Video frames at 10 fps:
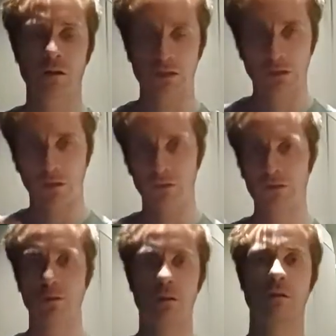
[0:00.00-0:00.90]
That's how we
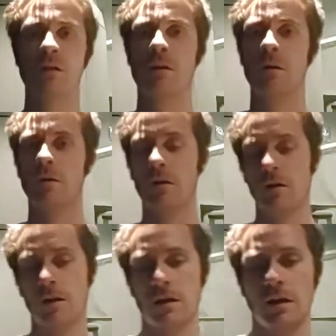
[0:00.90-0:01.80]
do it.
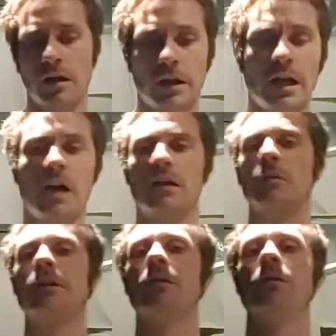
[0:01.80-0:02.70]
And how do
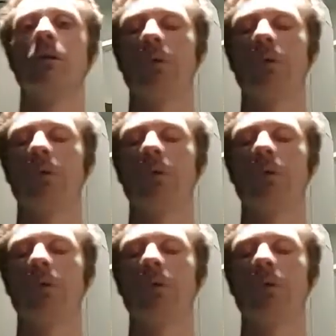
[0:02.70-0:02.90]
we do it?